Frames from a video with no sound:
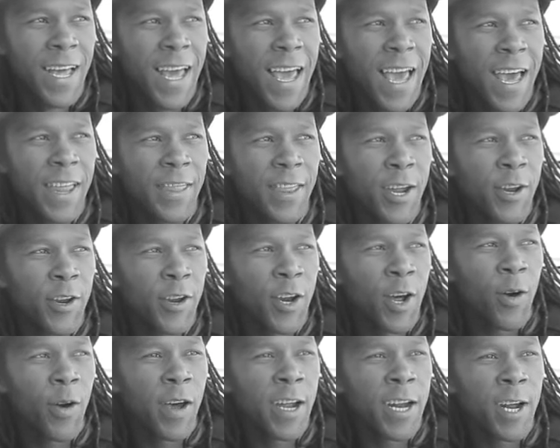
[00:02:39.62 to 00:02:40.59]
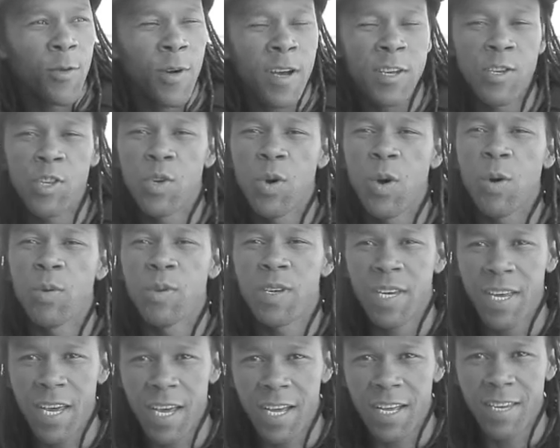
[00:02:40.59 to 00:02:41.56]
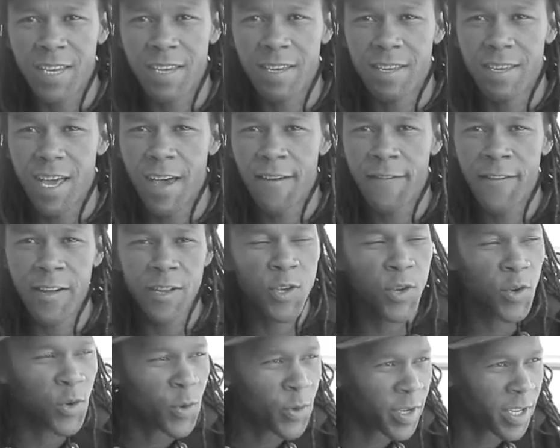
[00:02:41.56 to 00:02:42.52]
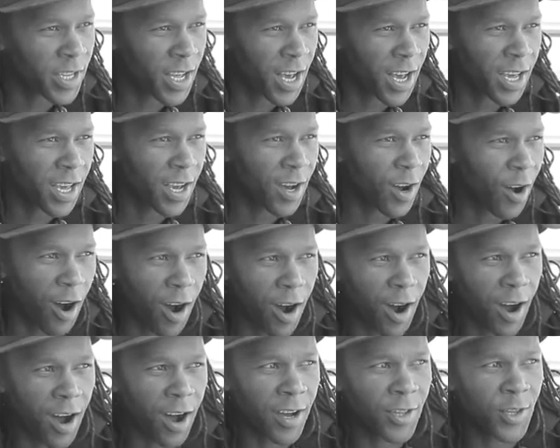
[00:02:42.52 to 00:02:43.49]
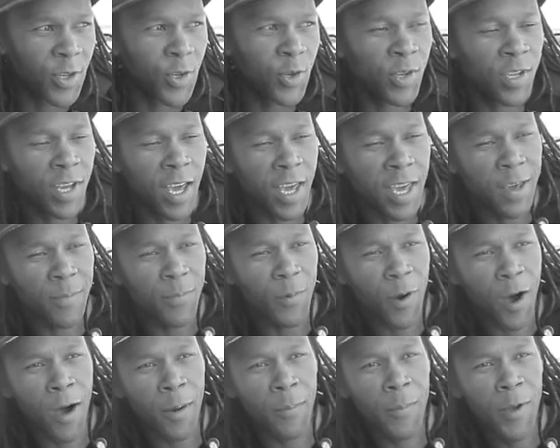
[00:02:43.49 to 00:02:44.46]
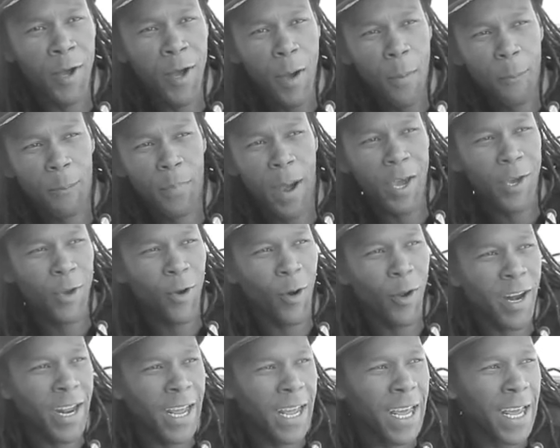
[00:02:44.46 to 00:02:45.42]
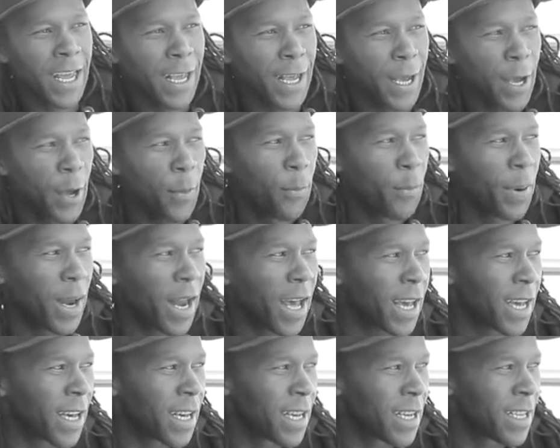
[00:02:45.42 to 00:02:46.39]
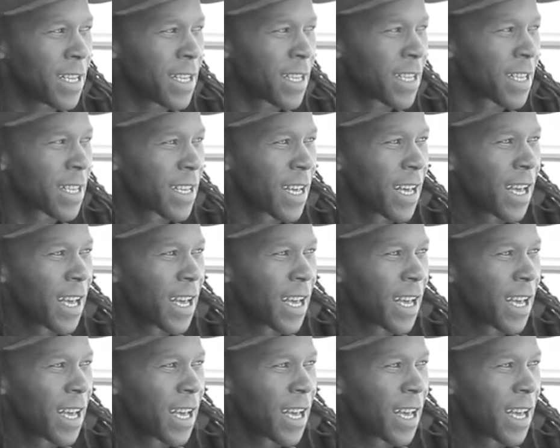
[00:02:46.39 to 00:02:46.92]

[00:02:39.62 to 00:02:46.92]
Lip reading: and then and it was 206 every Tuesday. Tuesday hip hop, Bionic, Blaze,